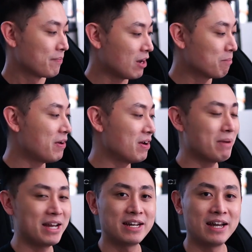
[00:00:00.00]
Now, bear in
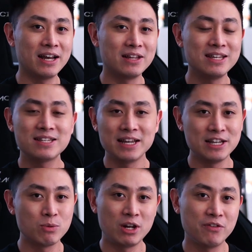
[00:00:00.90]
mind that these
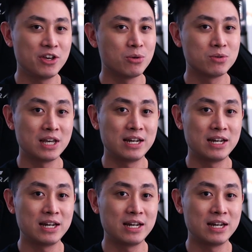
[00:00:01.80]
days, whenever you